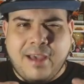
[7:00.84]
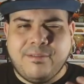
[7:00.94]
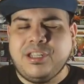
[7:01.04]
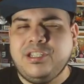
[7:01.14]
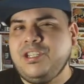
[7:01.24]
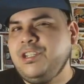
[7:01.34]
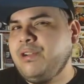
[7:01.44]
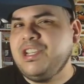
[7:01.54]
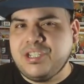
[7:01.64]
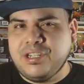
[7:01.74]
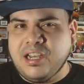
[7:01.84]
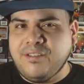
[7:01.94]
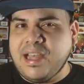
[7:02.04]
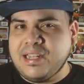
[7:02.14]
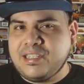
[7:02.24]
have a continuation
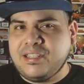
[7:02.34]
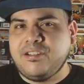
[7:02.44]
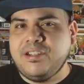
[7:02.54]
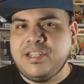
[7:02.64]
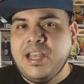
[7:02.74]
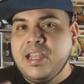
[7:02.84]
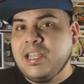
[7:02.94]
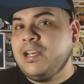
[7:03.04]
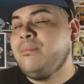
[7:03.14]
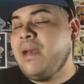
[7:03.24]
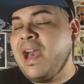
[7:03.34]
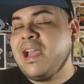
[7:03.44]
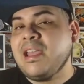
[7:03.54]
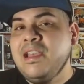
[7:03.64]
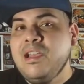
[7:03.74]
of that series come
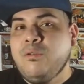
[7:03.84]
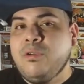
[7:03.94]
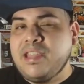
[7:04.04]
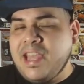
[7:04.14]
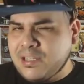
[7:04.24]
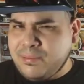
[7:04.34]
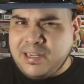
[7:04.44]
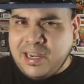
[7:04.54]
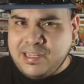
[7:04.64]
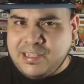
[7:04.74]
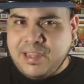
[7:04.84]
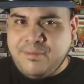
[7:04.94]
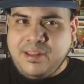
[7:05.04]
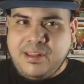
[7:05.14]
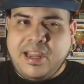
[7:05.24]
back with X-Men
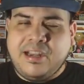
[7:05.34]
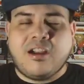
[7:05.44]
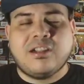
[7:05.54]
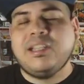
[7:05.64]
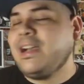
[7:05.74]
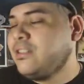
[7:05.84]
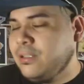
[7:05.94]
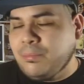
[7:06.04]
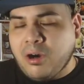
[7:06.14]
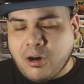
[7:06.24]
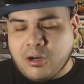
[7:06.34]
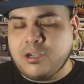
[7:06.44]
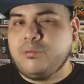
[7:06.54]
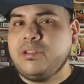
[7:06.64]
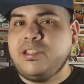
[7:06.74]
97, they knocked it out the
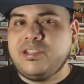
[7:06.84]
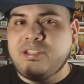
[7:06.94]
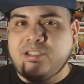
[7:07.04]
park with this